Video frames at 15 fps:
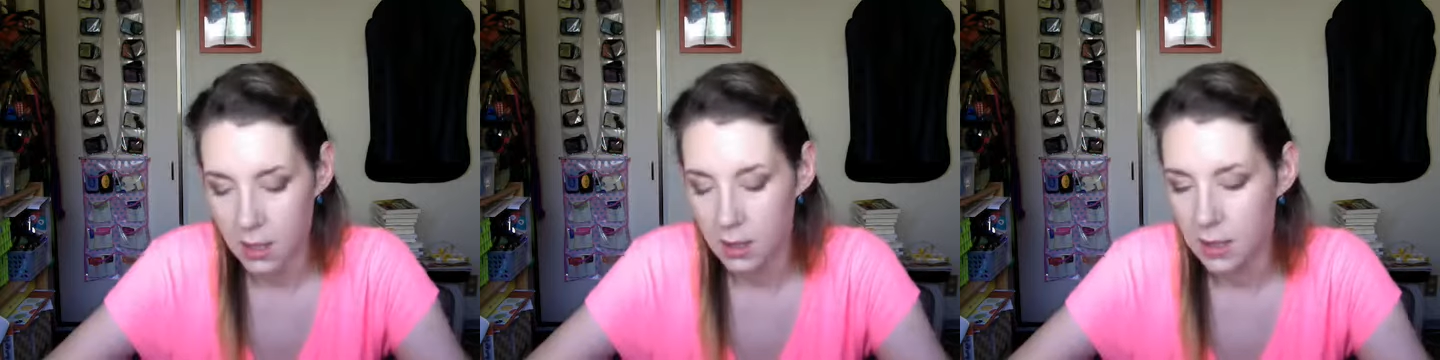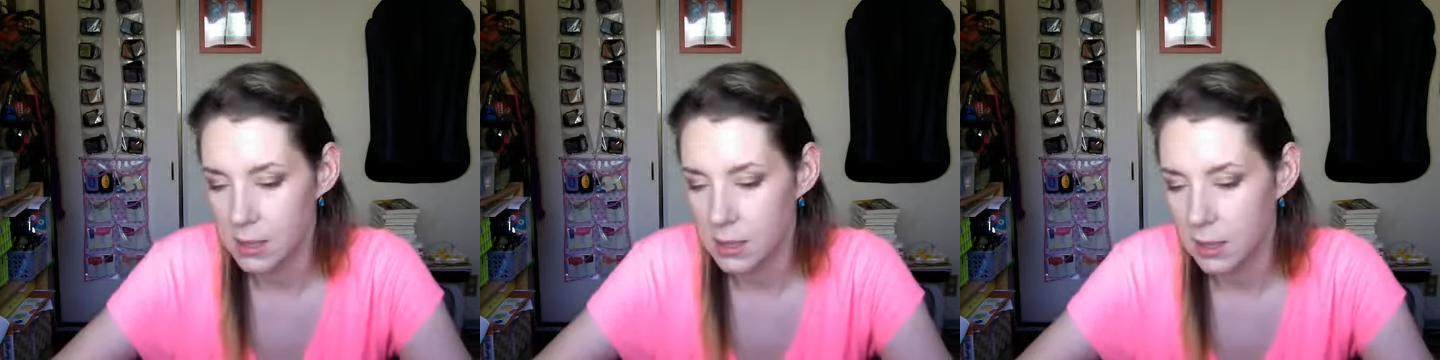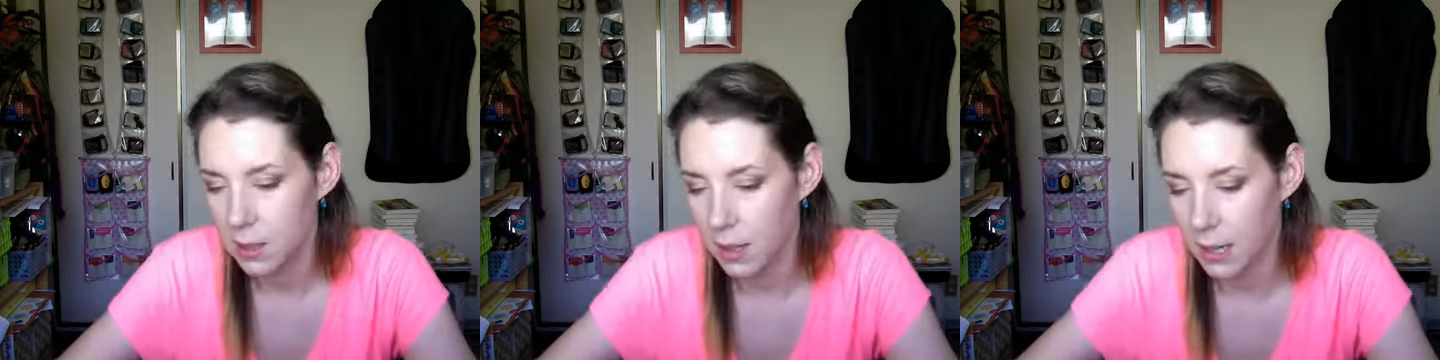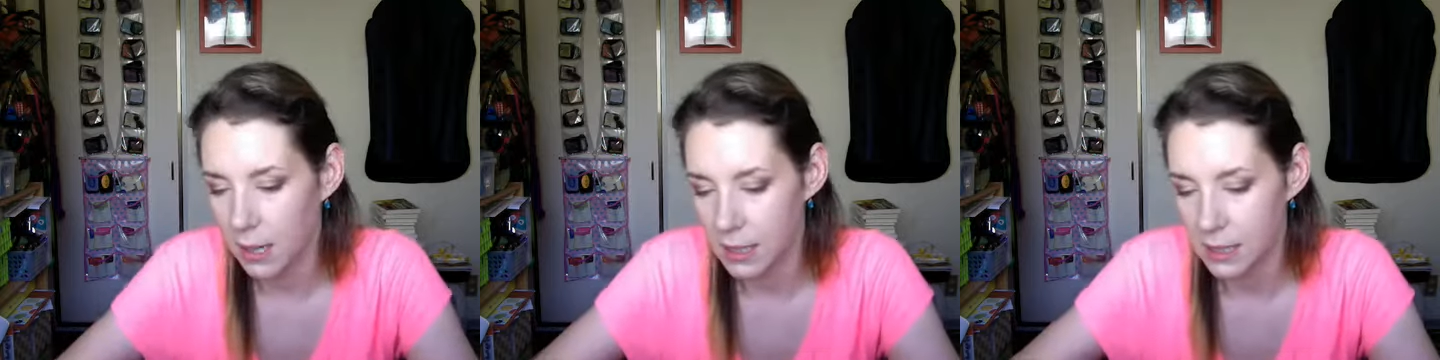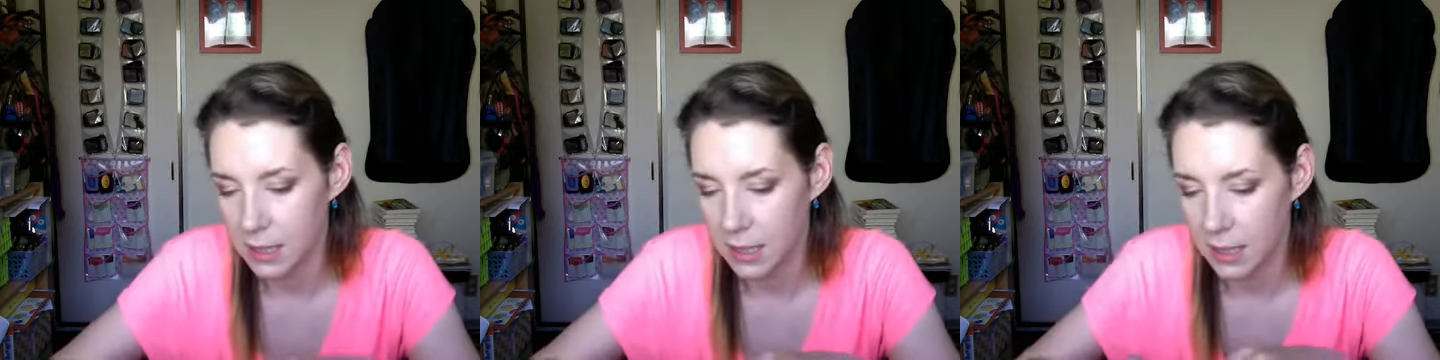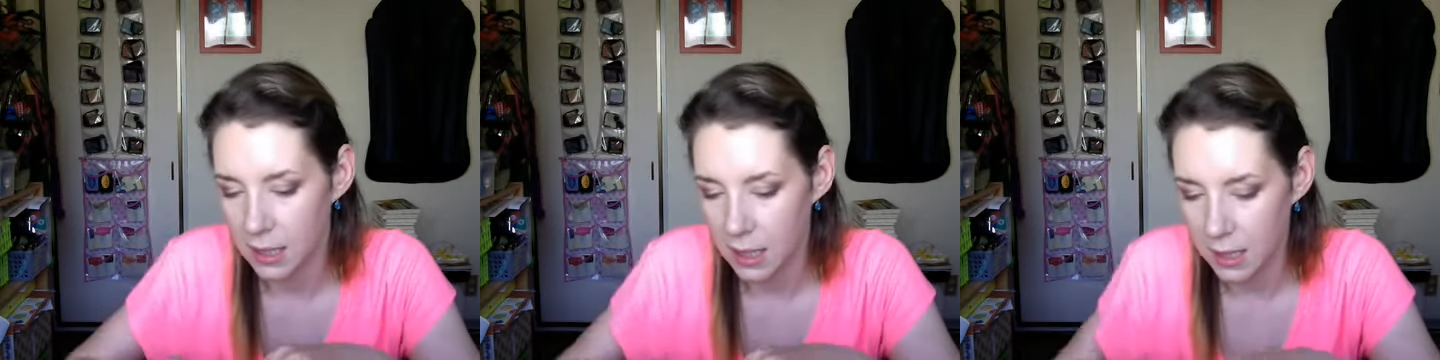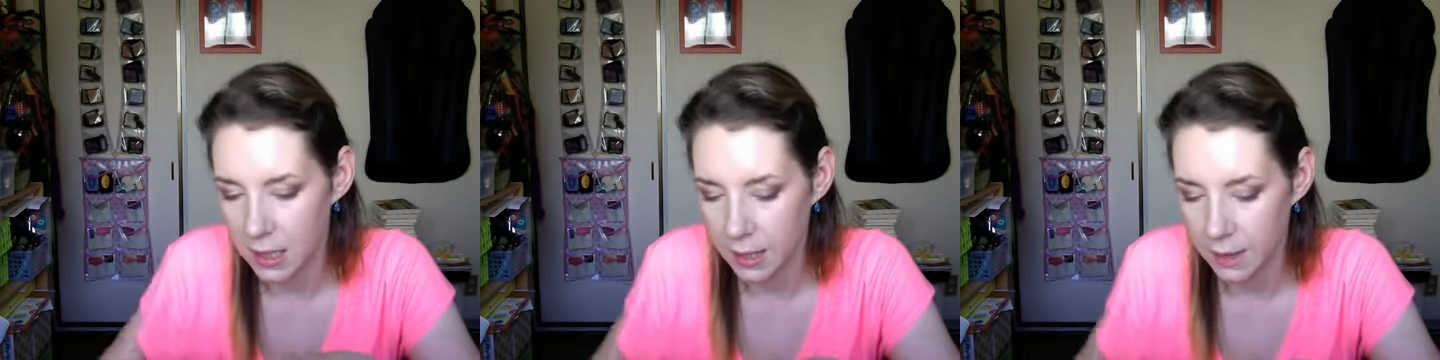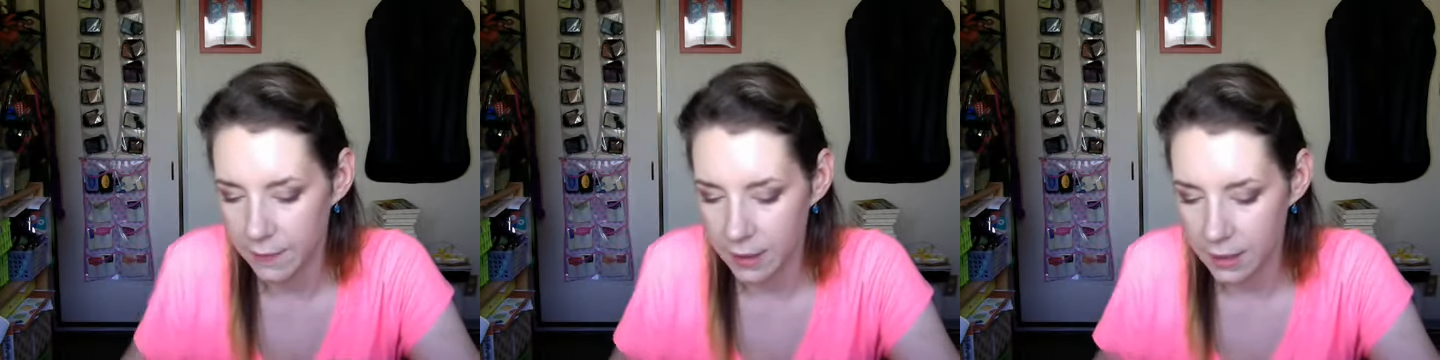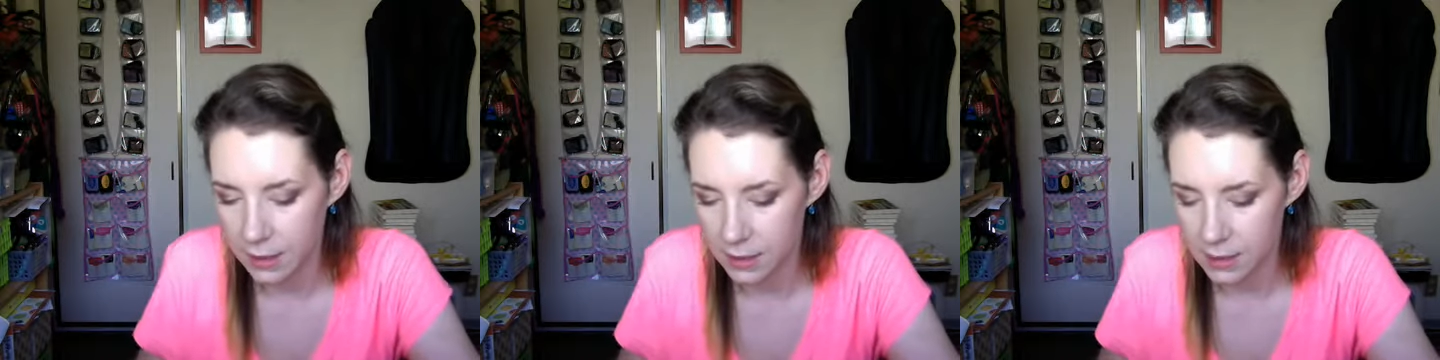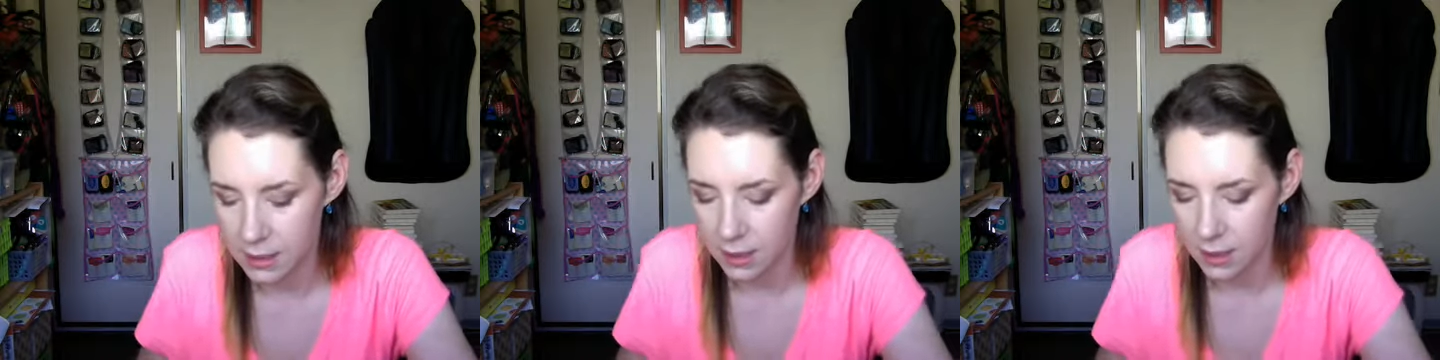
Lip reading: That's a good idea. I love how you did it